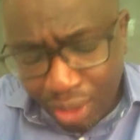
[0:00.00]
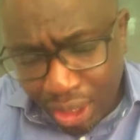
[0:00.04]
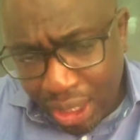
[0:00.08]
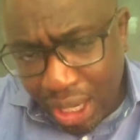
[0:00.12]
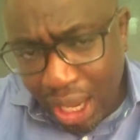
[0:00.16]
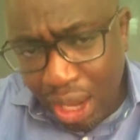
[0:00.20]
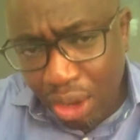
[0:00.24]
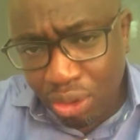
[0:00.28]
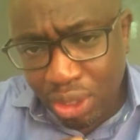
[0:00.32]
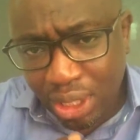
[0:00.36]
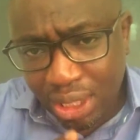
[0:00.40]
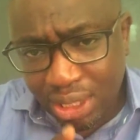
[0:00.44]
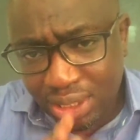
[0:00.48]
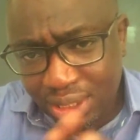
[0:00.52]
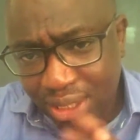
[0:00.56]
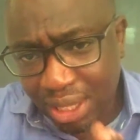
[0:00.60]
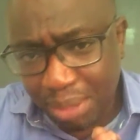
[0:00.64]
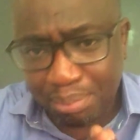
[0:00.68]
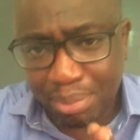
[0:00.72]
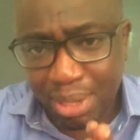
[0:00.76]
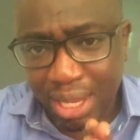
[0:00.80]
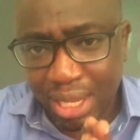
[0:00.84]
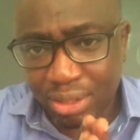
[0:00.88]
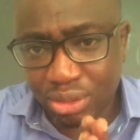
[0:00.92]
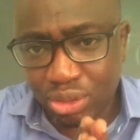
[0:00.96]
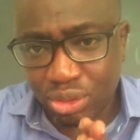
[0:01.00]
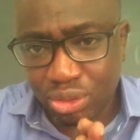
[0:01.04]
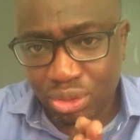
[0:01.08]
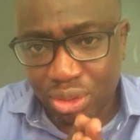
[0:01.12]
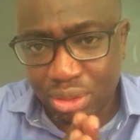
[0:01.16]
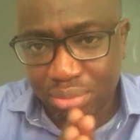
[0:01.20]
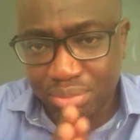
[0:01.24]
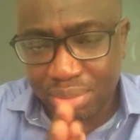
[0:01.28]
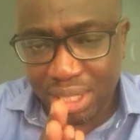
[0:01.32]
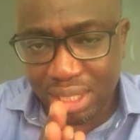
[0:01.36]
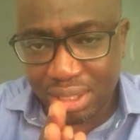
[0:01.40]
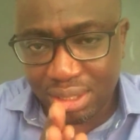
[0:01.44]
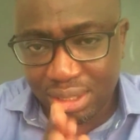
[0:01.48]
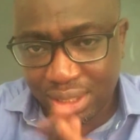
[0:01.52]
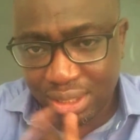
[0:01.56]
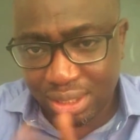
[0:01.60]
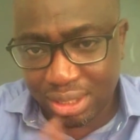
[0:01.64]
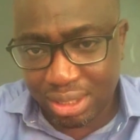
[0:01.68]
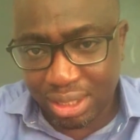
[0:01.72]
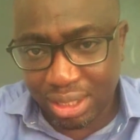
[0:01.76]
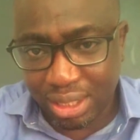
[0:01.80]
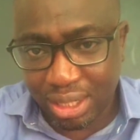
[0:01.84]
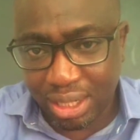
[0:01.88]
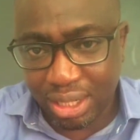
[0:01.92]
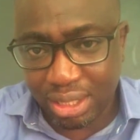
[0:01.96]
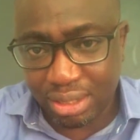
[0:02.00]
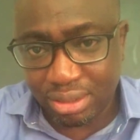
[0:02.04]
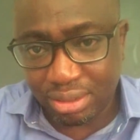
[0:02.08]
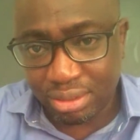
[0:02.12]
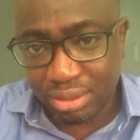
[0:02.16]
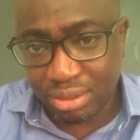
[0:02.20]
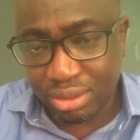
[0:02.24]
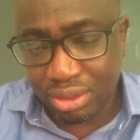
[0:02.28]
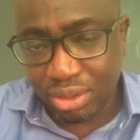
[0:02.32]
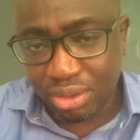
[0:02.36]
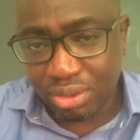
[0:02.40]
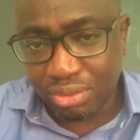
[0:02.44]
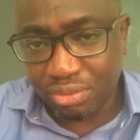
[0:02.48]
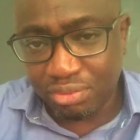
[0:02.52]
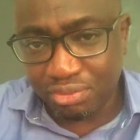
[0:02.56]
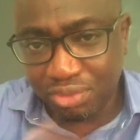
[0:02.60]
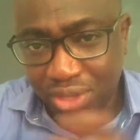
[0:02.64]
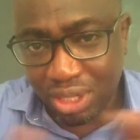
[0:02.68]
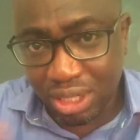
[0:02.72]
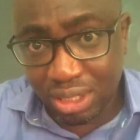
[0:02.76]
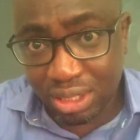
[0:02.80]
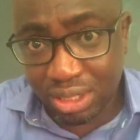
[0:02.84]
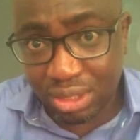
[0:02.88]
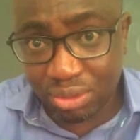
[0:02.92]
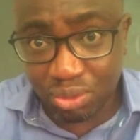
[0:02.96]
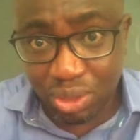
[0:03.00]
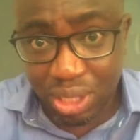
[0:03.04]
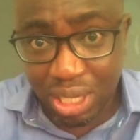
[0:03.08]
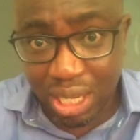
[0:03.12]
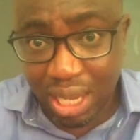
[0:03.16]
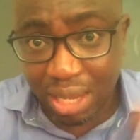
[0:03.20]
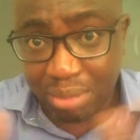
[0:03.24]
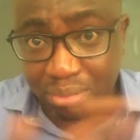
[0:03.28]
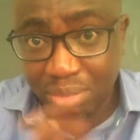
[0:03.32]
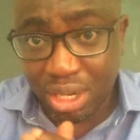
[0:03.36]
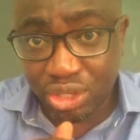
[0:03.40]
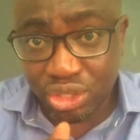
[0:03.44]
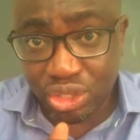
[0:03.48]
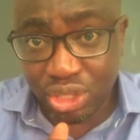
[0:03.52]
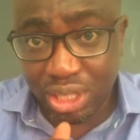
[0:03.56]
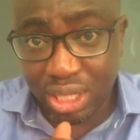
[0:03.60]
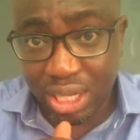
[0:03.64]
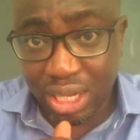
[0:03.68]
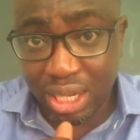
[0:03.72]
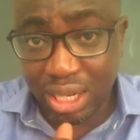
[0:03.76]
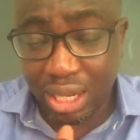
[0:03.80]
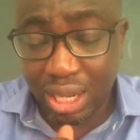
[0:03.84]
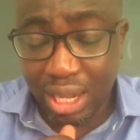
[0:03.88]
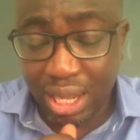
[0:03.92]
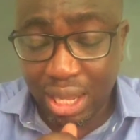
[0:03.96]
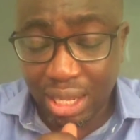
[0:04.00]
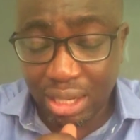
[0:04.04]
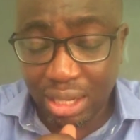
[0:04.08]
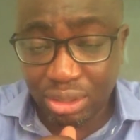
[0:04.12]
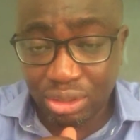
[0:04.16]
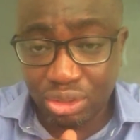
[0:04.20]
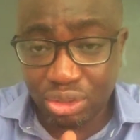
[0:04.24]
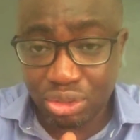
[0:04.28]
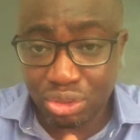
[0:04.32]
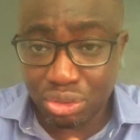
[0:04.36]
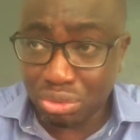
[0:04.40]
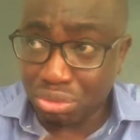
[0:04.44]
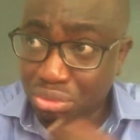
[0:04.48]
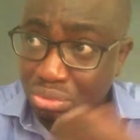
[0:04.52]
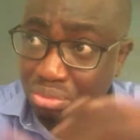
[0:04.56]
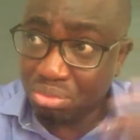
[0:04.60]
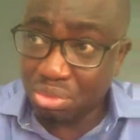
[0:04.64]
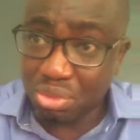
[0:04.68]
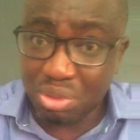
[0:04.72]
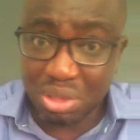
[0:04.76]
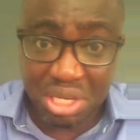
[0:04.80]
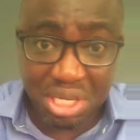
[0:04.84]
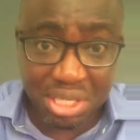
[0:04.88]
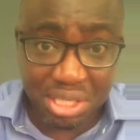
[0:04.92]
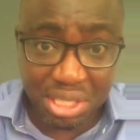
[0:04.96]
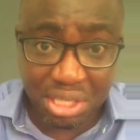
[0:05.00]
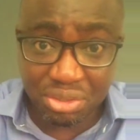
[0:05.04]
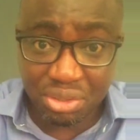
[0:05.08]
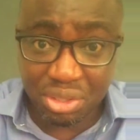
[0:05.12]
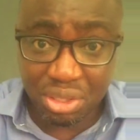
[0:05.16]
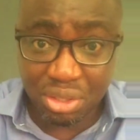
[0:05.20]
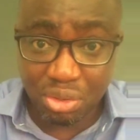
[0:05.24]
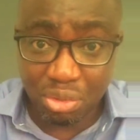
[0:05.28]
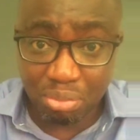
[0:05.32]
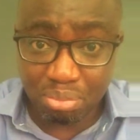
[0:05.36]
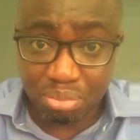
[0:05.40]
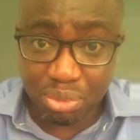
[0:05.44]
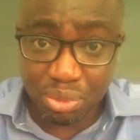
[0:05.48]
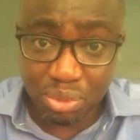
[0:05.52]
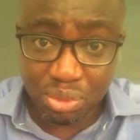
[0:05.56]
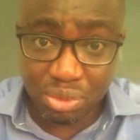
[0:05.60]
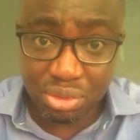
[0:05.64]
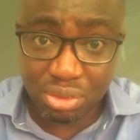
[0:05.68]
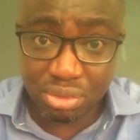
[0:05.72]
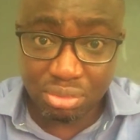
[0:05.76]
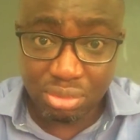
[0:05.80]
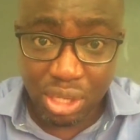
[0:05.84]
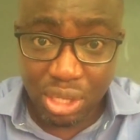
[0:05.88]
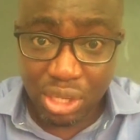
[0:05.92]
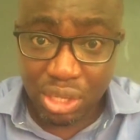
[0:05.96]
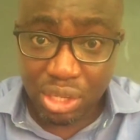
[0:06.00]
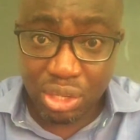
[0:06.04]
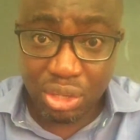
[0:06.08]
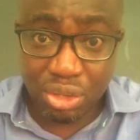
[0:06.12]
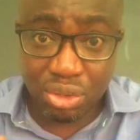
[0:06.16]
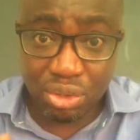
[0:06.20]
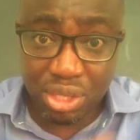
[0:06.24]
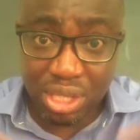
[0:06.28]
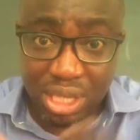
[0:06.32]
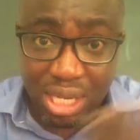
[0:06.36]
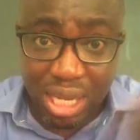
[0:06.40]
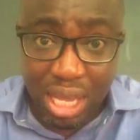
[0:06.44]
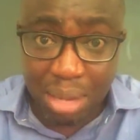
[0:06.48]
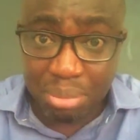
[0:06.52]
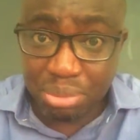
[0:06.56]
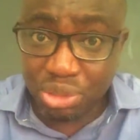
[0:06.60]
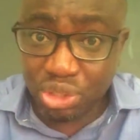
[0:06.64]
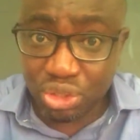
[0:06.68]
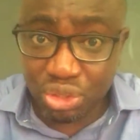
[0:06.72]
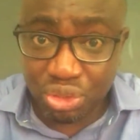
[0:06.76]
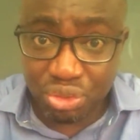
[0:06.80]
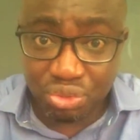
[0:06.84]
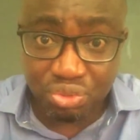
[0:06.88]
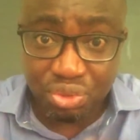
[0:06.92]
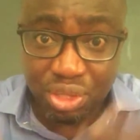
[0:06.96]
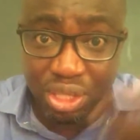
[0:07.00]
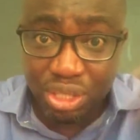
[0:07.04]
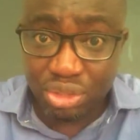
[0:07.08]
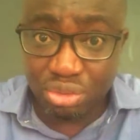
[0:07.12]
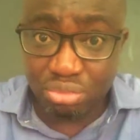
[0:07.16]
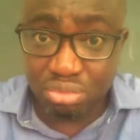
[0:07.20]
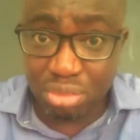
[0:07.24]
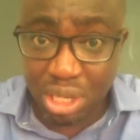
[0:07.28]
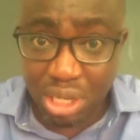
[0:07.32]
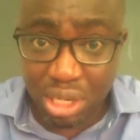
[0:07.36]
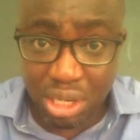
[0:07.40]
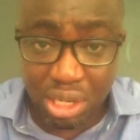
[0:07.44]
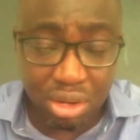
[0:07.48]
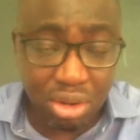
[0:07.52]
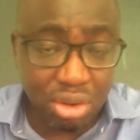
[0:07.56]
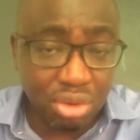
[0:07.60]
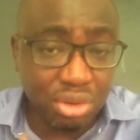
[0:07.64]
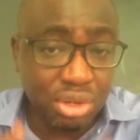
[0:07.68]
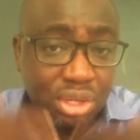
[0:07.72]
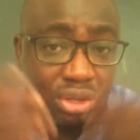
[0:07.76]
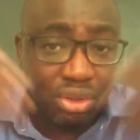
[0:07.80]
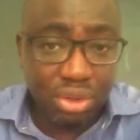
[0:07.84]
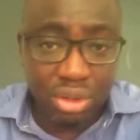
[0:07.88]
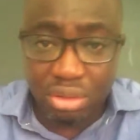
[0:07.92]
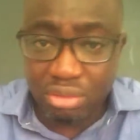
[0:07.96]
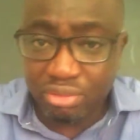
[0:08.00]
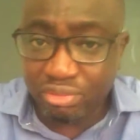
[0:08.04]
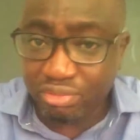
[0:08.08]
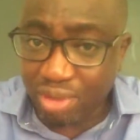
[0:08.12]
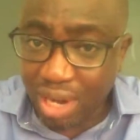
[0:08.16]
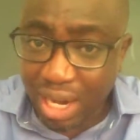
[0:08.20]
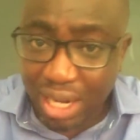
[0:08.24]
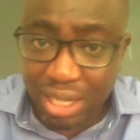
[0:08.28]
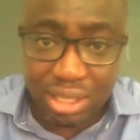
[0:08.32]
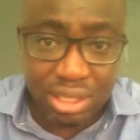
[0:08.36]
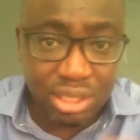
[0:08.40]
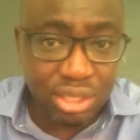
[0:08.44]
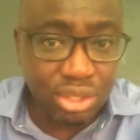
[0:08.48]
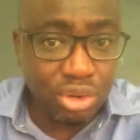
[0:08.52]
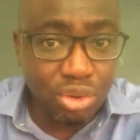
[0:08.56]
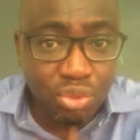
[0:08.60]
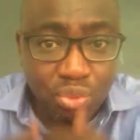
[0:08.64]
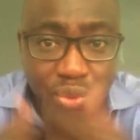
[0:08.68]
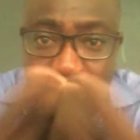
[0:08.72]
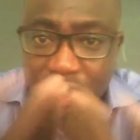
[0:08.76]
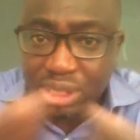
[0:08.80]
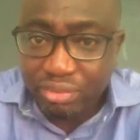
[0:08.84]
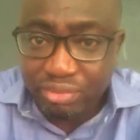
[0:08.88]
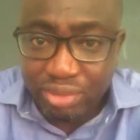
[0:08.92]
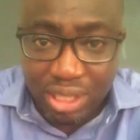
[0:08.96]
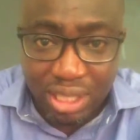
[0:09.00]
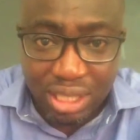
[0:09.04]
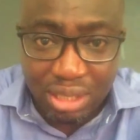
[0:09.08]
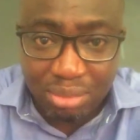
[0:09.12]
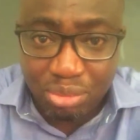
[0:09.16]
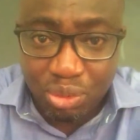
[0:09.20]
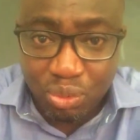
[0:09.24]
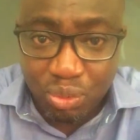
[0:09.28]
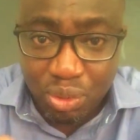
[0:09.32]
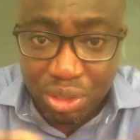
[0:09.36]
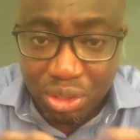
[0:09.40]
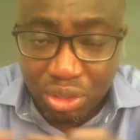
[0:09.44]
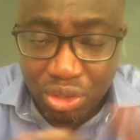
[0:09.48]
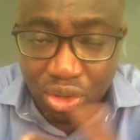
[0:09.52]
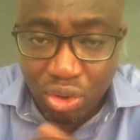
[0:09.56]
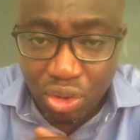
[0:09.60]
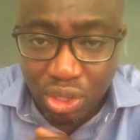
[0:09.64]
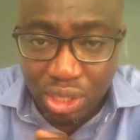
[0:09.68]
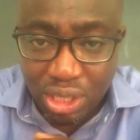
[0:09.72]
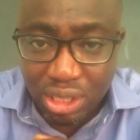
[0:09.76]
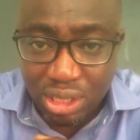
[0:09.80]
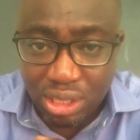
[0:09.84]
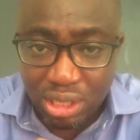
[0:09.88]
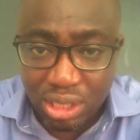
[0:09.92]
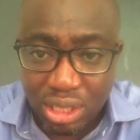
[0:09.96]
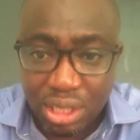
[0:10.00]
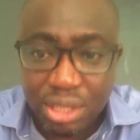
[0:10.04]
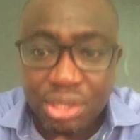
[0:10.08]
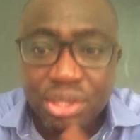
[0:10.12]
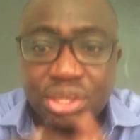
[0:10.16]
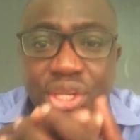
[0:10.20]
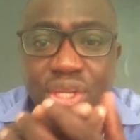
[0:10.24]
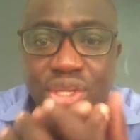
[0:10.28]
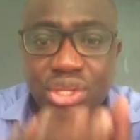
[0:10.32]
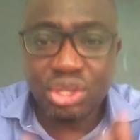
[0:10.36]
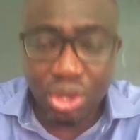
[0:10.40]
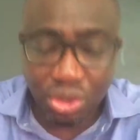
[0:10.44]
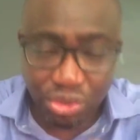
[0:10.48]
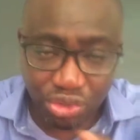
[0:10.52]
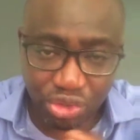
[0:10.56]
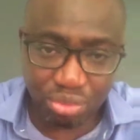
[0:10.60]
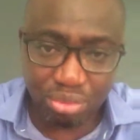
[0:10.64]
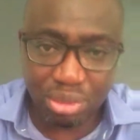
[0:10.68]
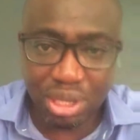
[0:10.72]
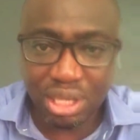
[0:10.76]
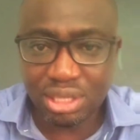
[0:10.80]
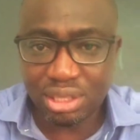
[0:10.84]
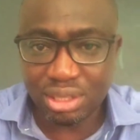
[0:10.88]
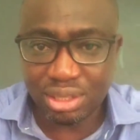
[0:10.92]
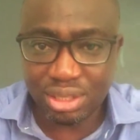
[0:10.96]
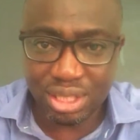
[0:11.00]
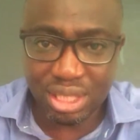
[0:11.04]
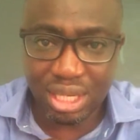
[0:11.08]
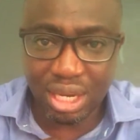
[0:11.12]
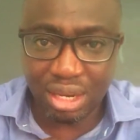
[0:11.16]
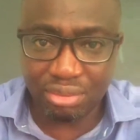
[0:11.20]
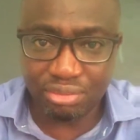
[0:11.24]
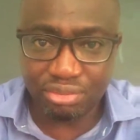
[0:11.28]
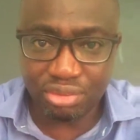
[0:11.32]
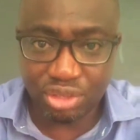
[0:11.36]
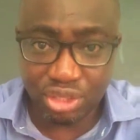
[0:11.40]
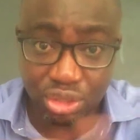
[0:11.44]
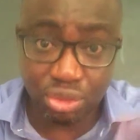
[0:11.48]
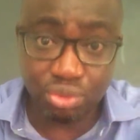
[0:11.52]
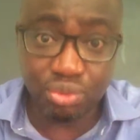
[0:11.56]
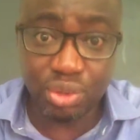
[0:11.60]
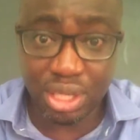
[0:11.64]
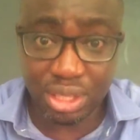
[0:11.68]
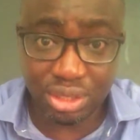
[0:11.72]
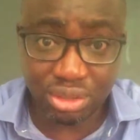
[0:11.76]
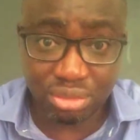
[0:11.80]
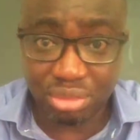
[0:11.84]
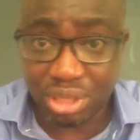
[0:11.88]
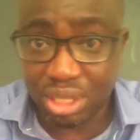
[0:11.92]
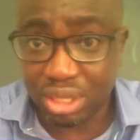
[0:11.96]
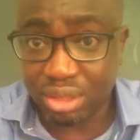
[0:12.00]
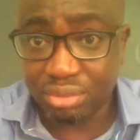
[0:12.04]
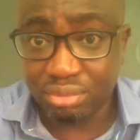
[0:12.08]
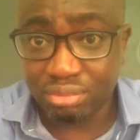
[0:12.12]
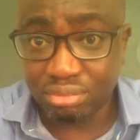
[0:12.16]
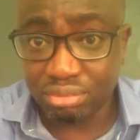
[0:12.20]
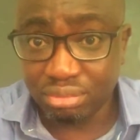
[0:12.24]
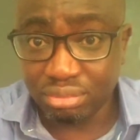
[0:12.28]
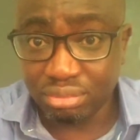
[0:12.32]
now let's get back to the basics again. First, when I mentioned earlier, you necessarily not put, the caption, resume, curriculum vitae, or whatever name you want to call it. The document itself is a resume,